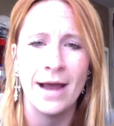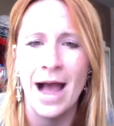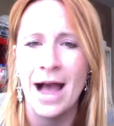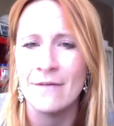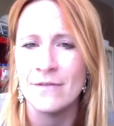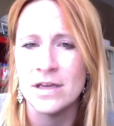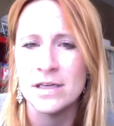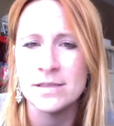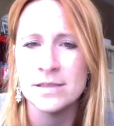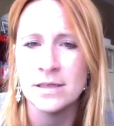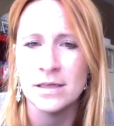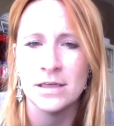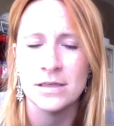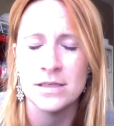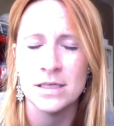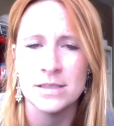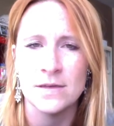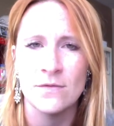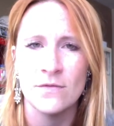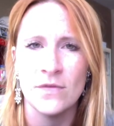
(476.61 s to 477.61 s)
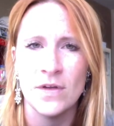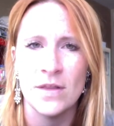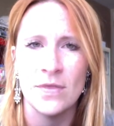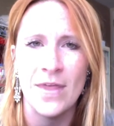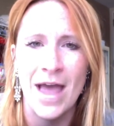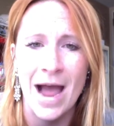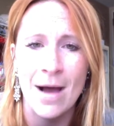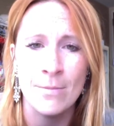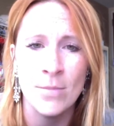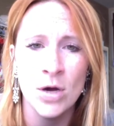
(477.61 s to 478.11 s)
Obviously, it doesn't fit
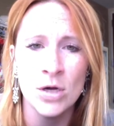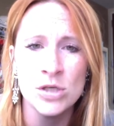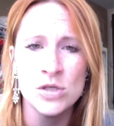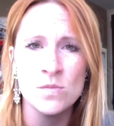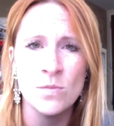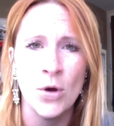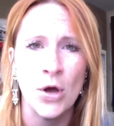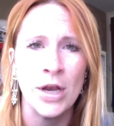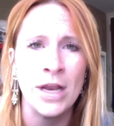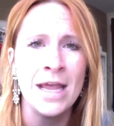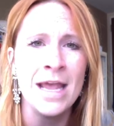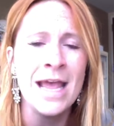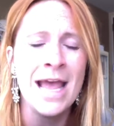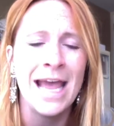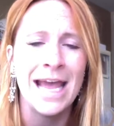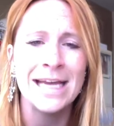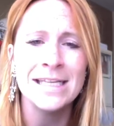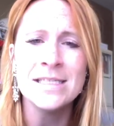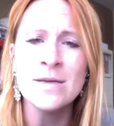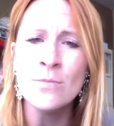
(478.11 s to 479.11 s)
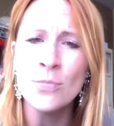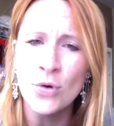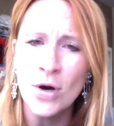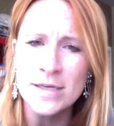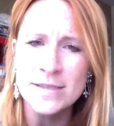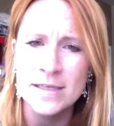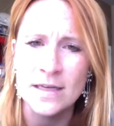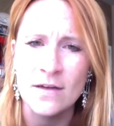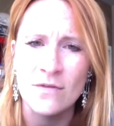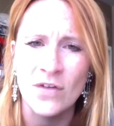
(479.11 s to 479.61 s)
that much, but it's
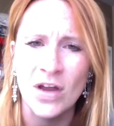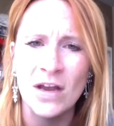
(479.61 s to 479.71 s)
impressive.